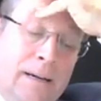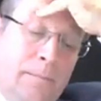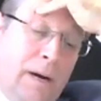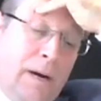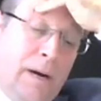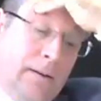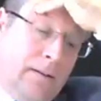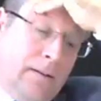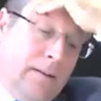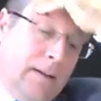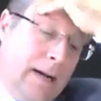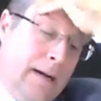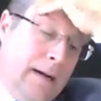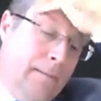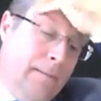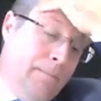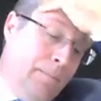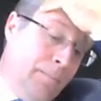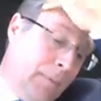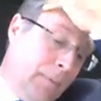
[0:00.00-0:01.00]
but
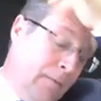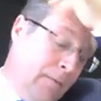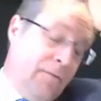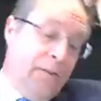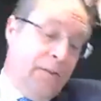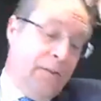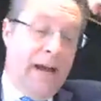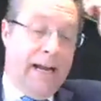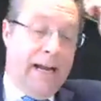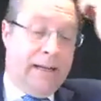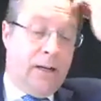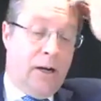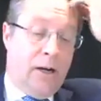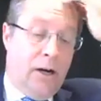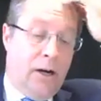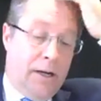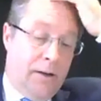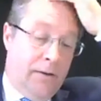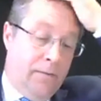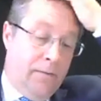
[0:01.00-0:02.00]
for that
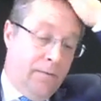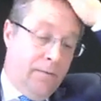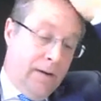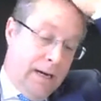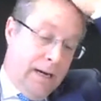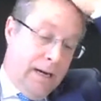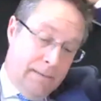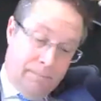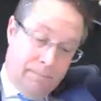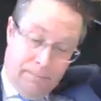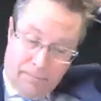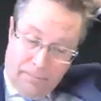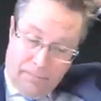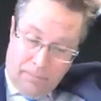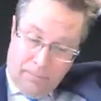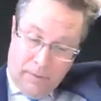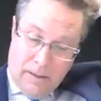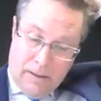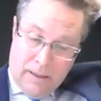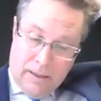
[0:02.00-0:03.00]
kind of
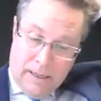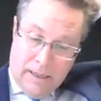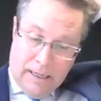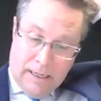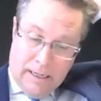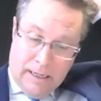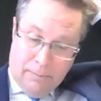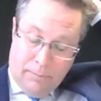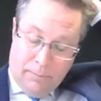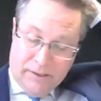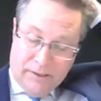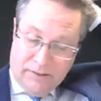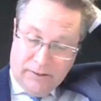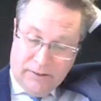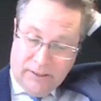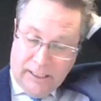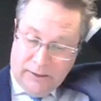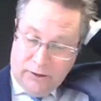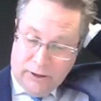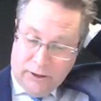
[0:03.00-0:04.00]

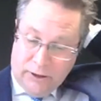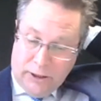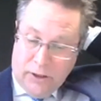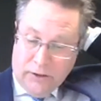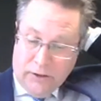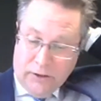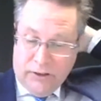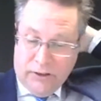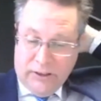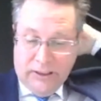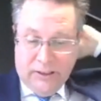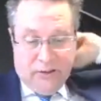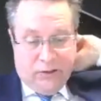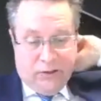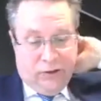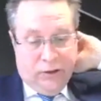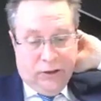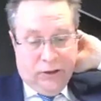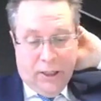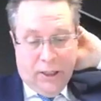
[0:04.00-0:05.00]
presentation, a concert in a
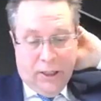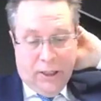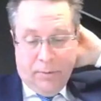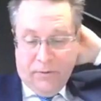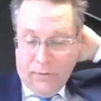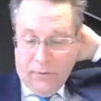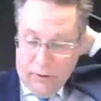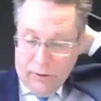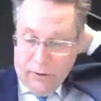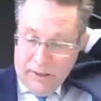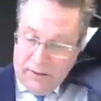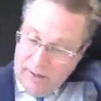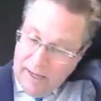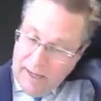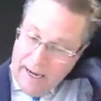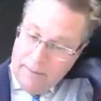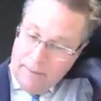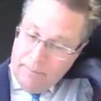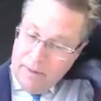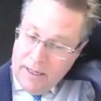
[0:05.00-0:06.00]
studio before an
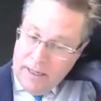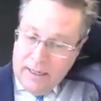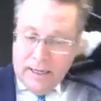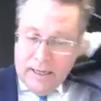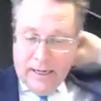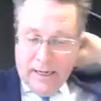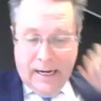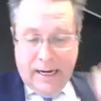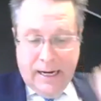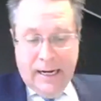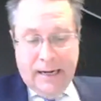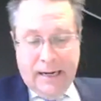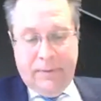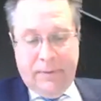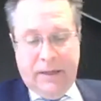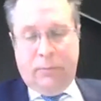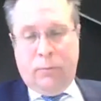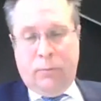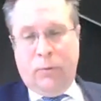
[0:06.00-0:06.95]
exam, it